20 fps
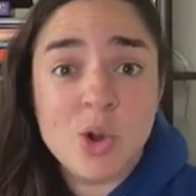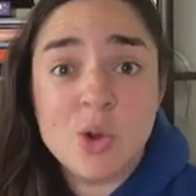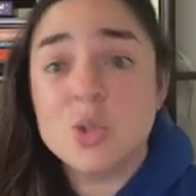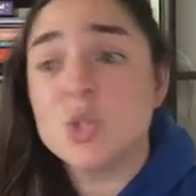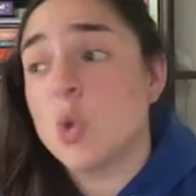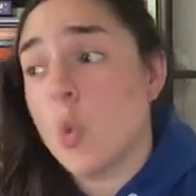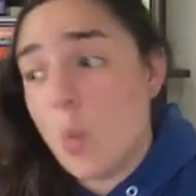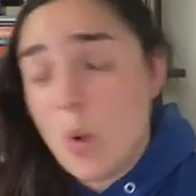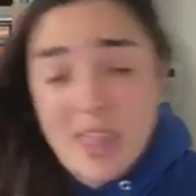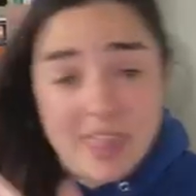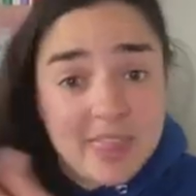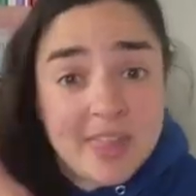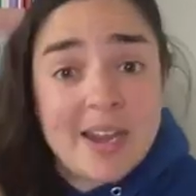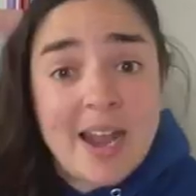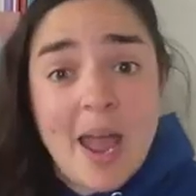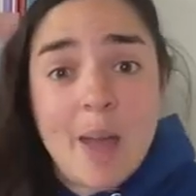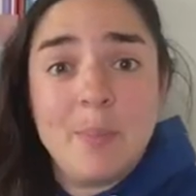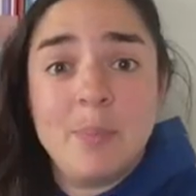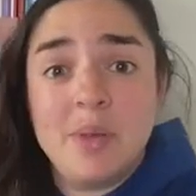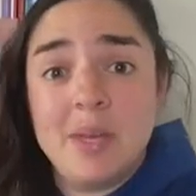coach with an
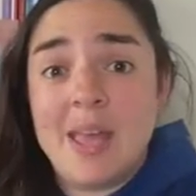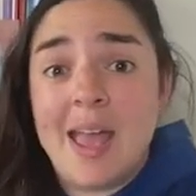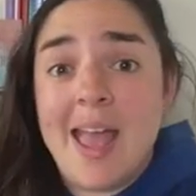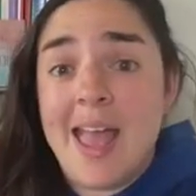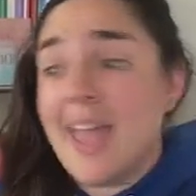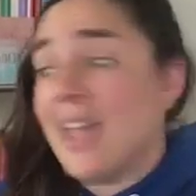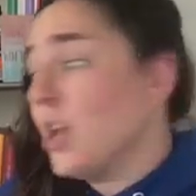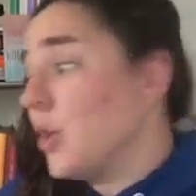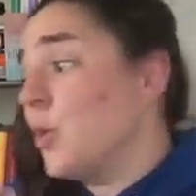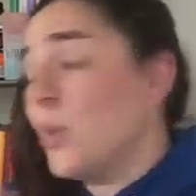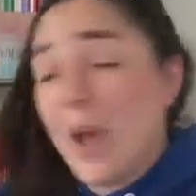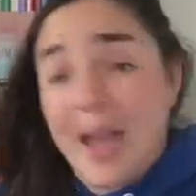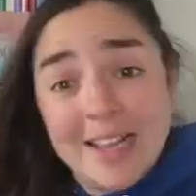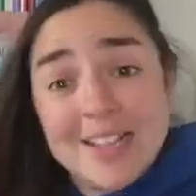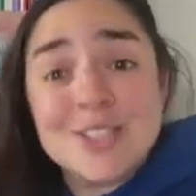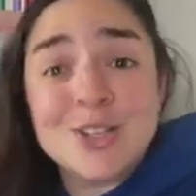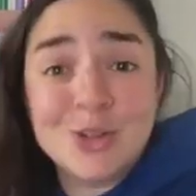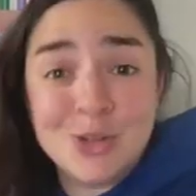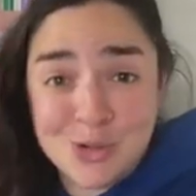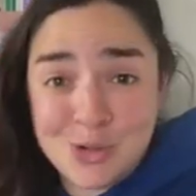MBA who
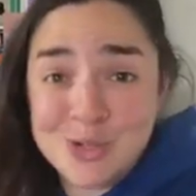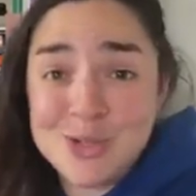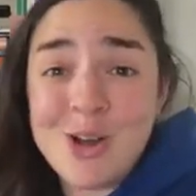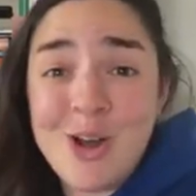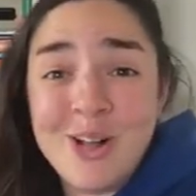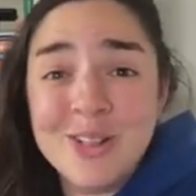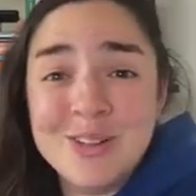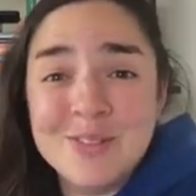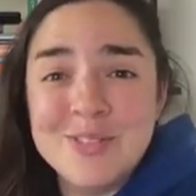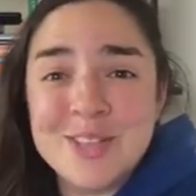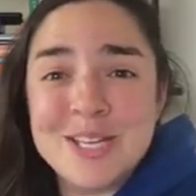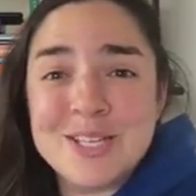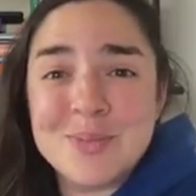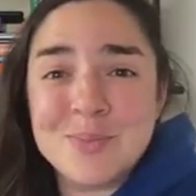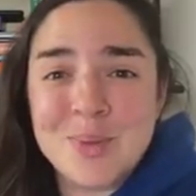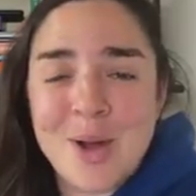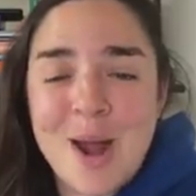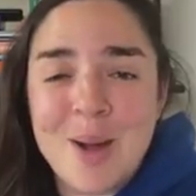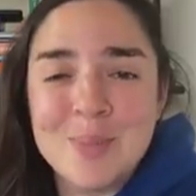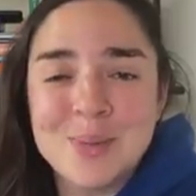has learned all of this
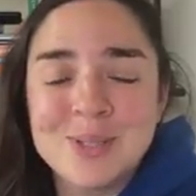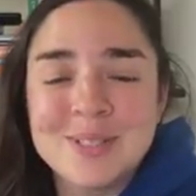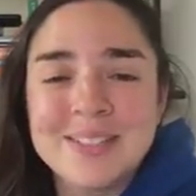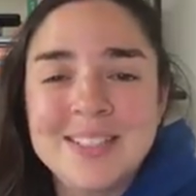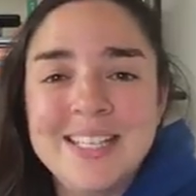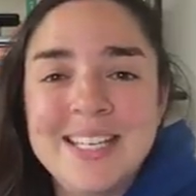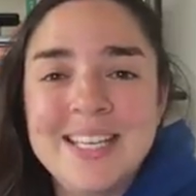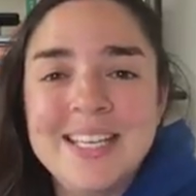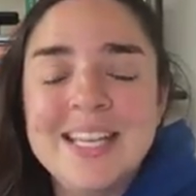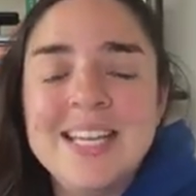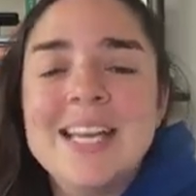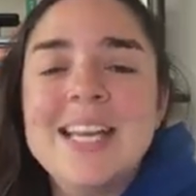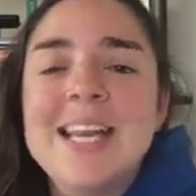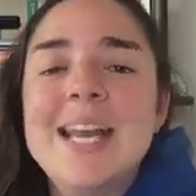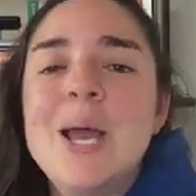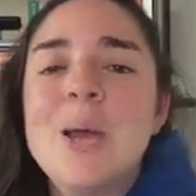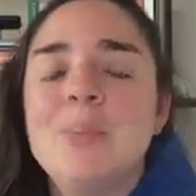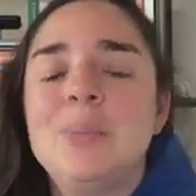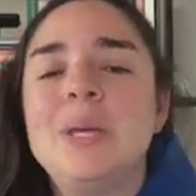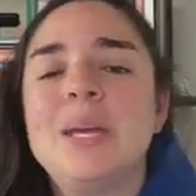properly,
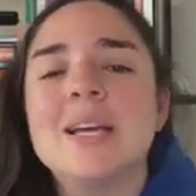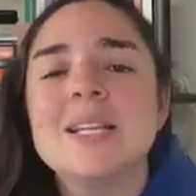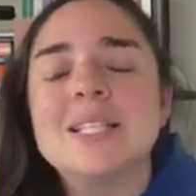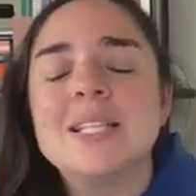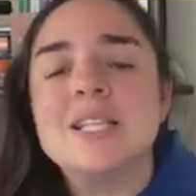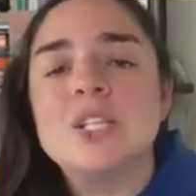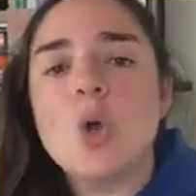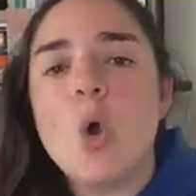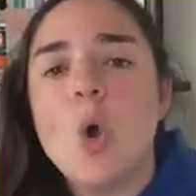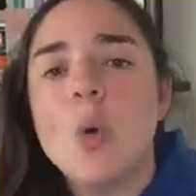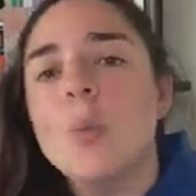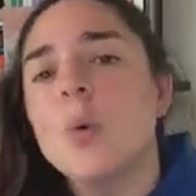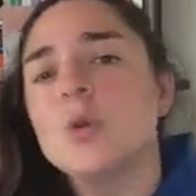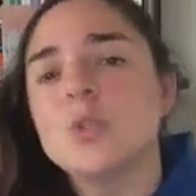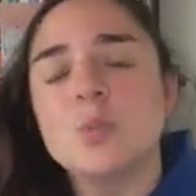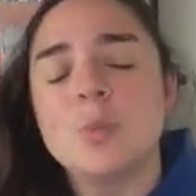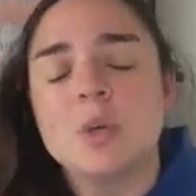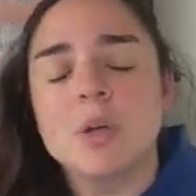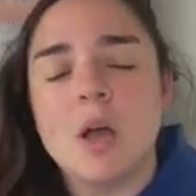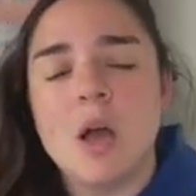because it's
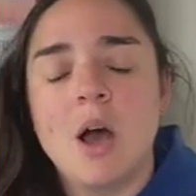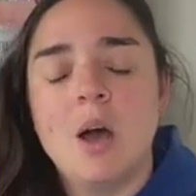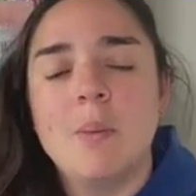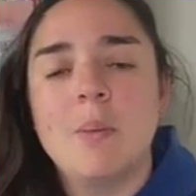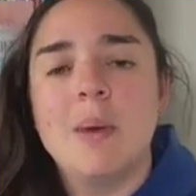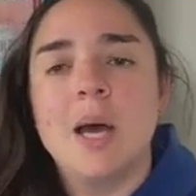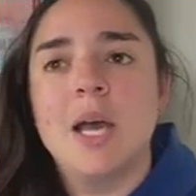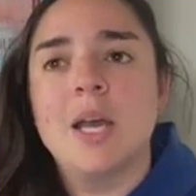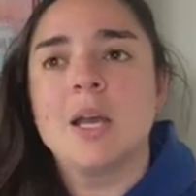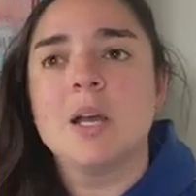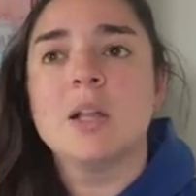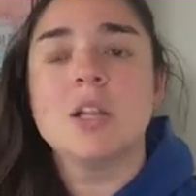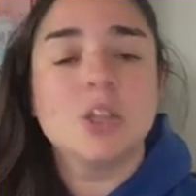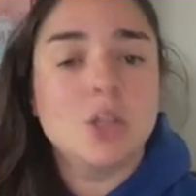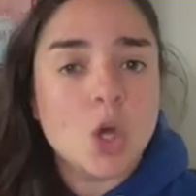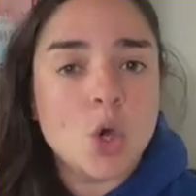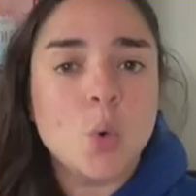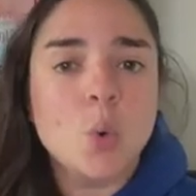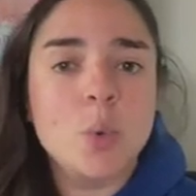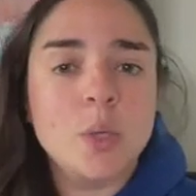almost become a
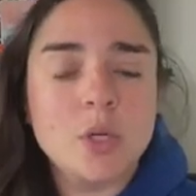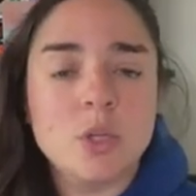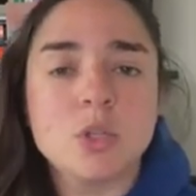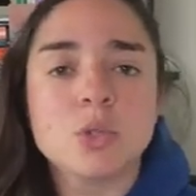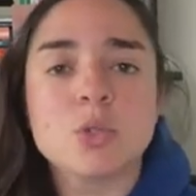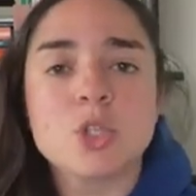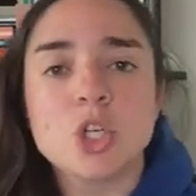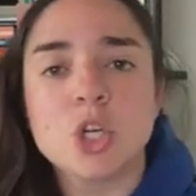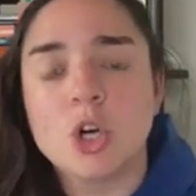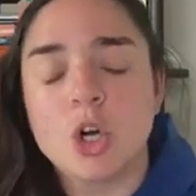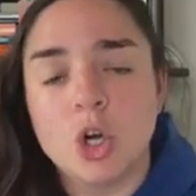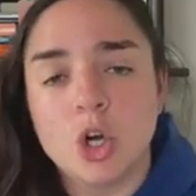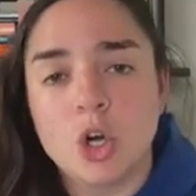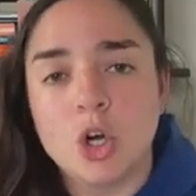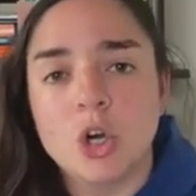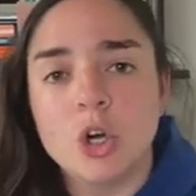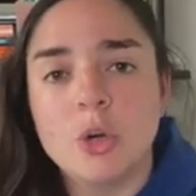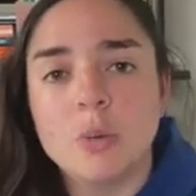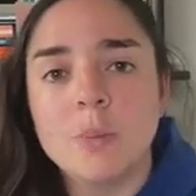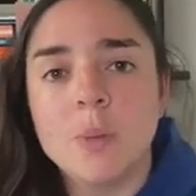colloquial
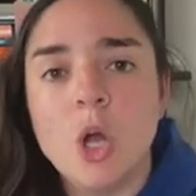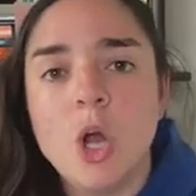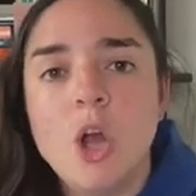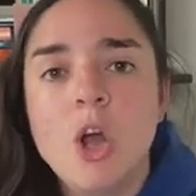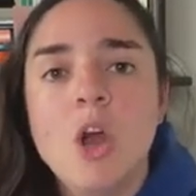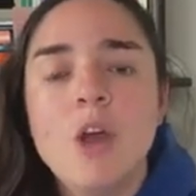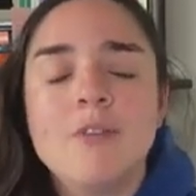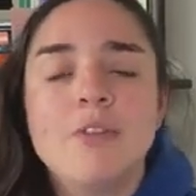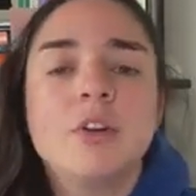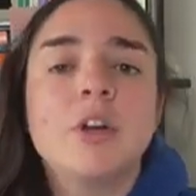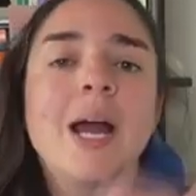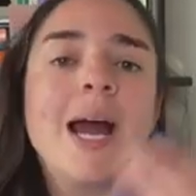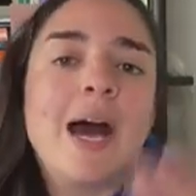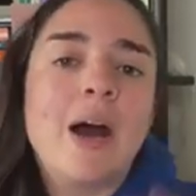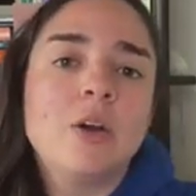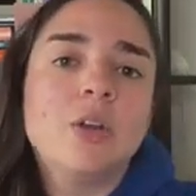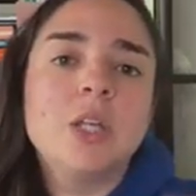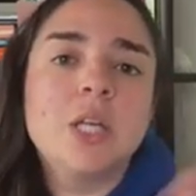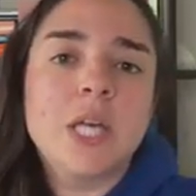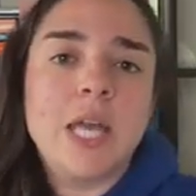term for
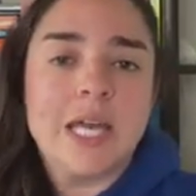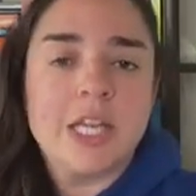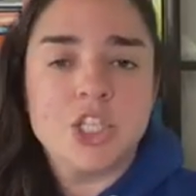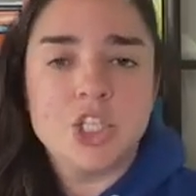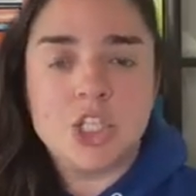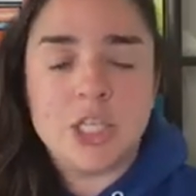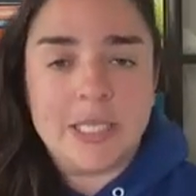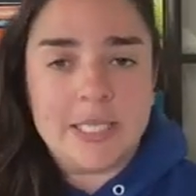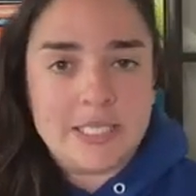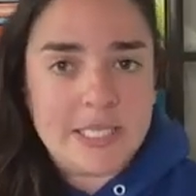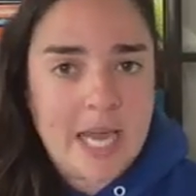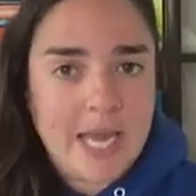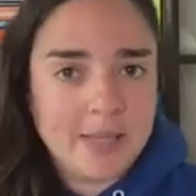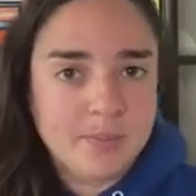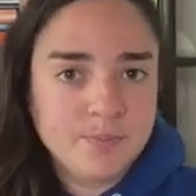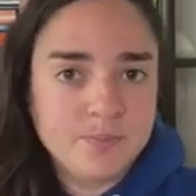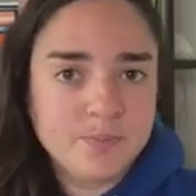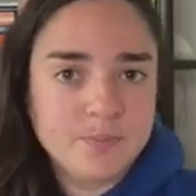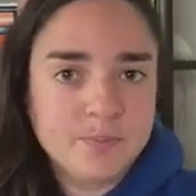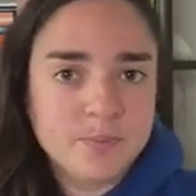how you get shit
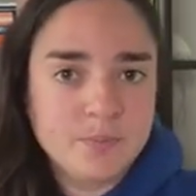done.